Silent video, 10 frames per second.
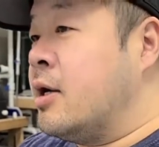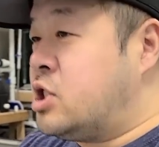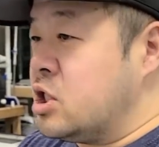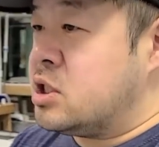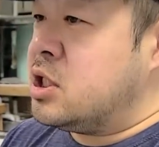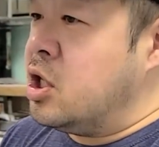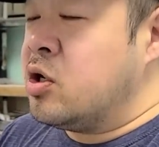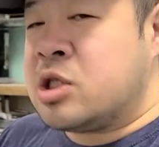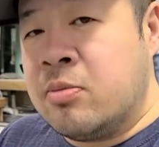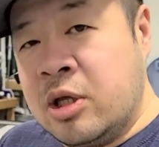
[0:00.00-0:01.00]
Just, you know,
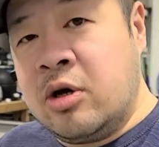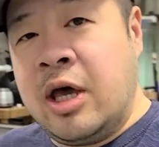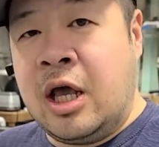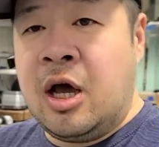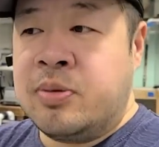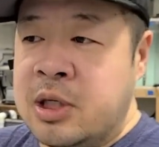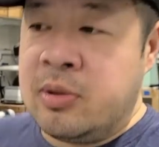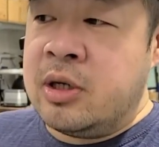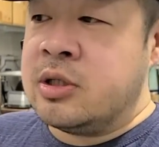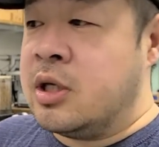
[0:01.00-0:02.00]
some little hiccups, some
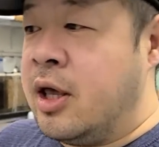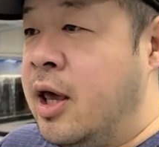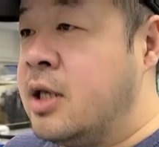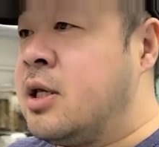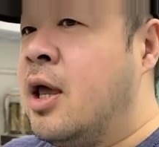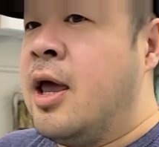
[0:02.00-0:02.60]
little delays,